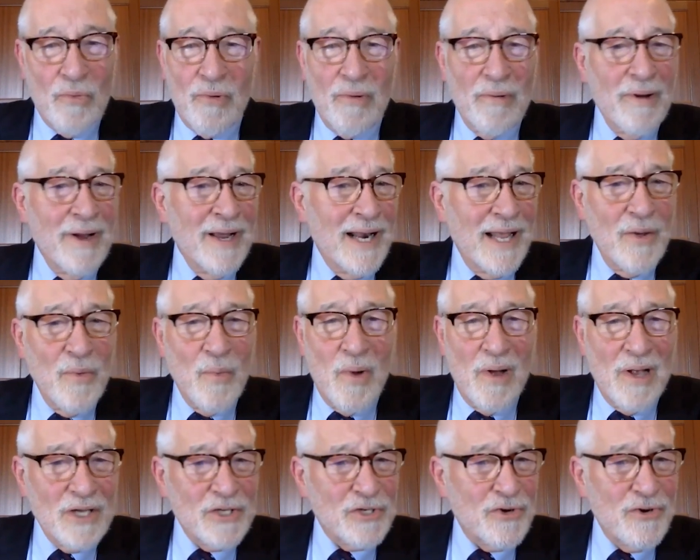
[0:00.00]
really
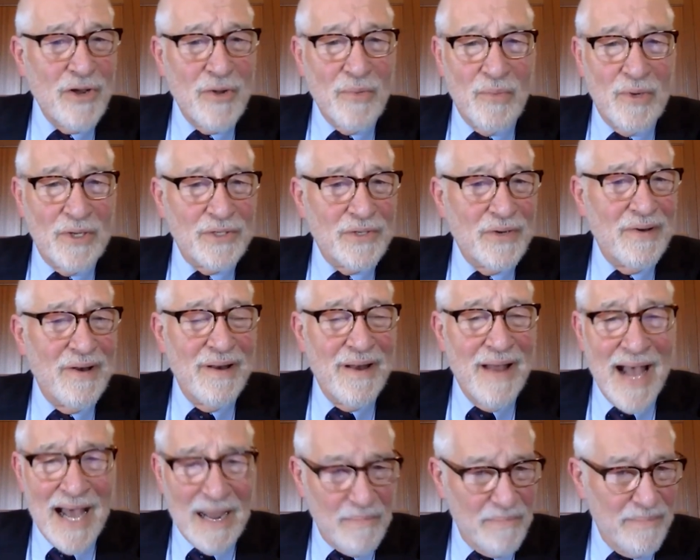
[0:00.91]
Wall Street was
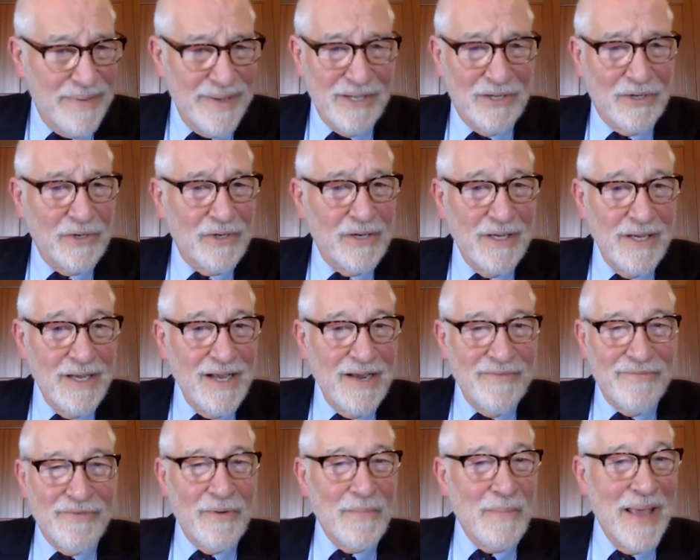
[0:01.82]
not built
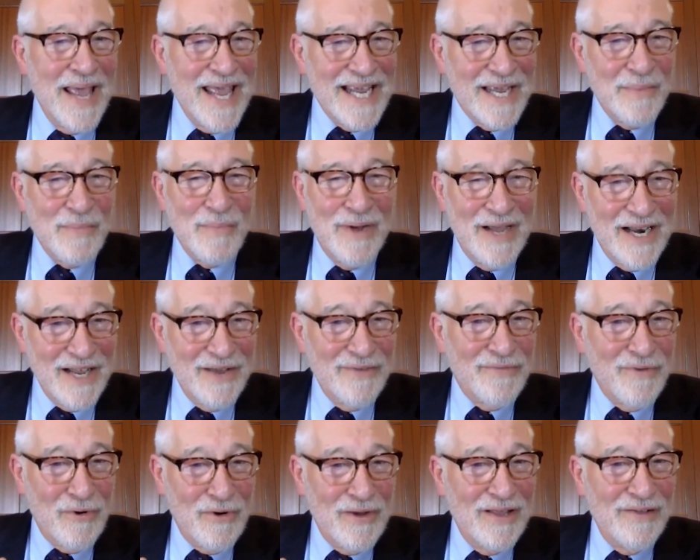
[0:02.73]
for making money
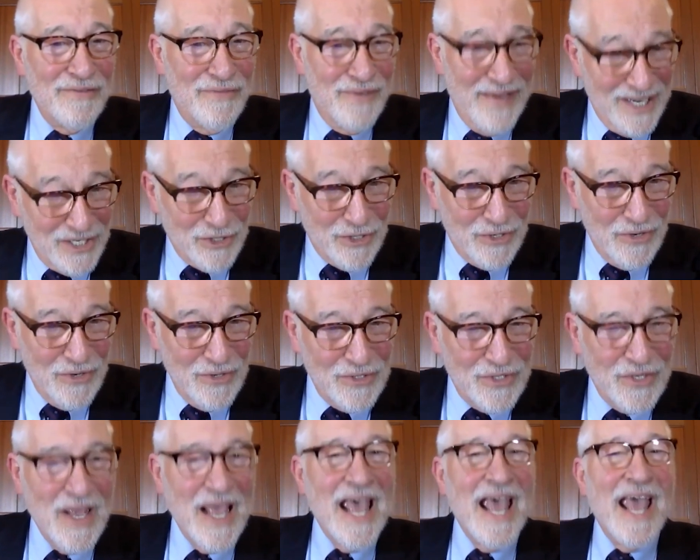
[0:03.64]
for
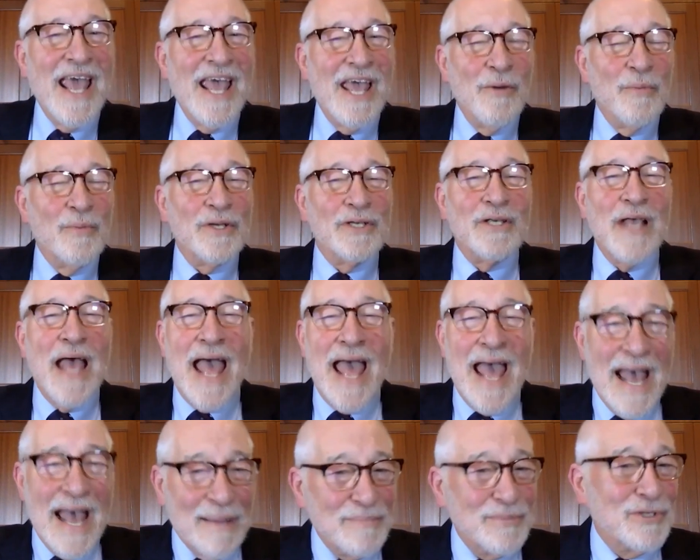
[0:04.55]
investors. It was
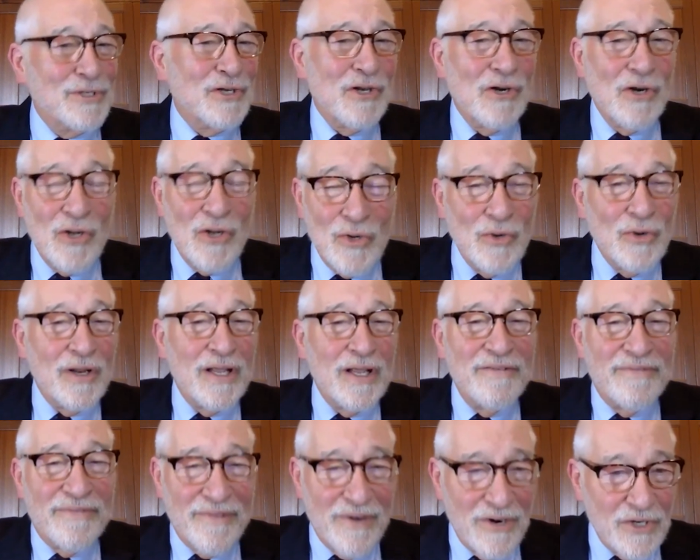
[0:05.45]

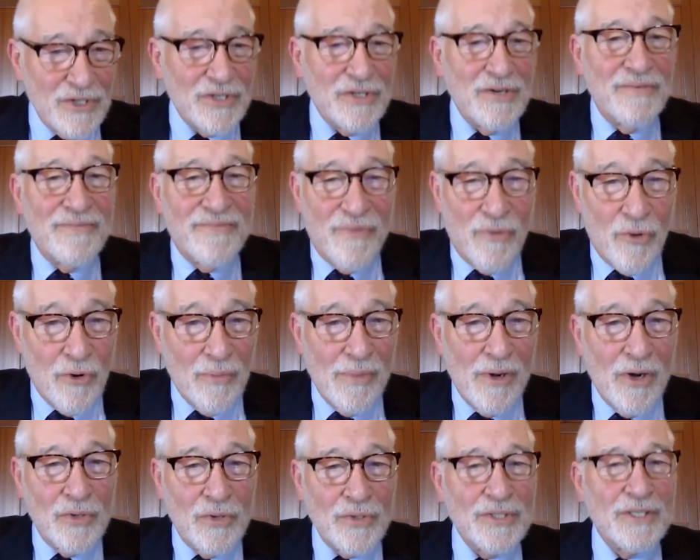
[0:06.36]
absolutely first and
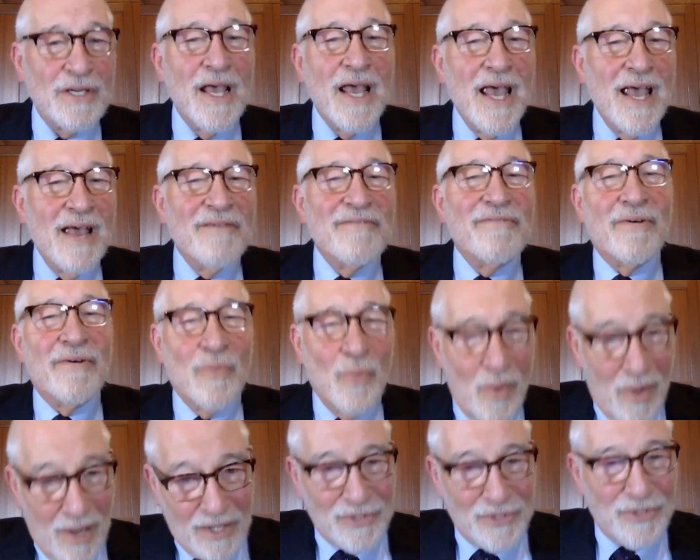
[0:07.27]
foremost
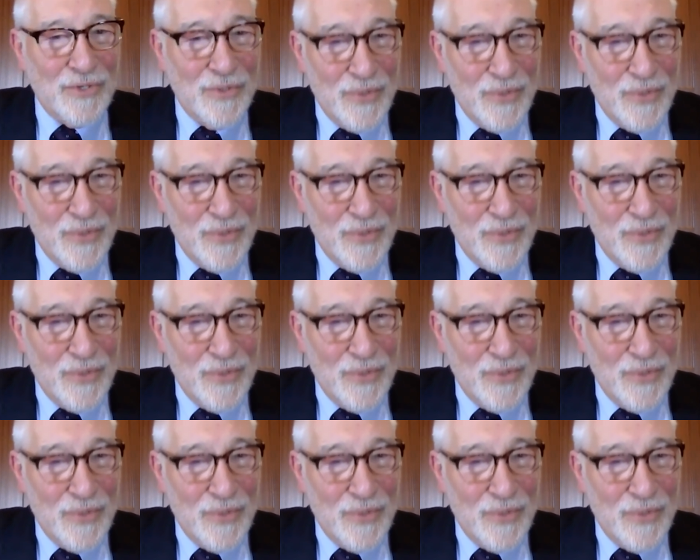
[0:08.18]
for Wall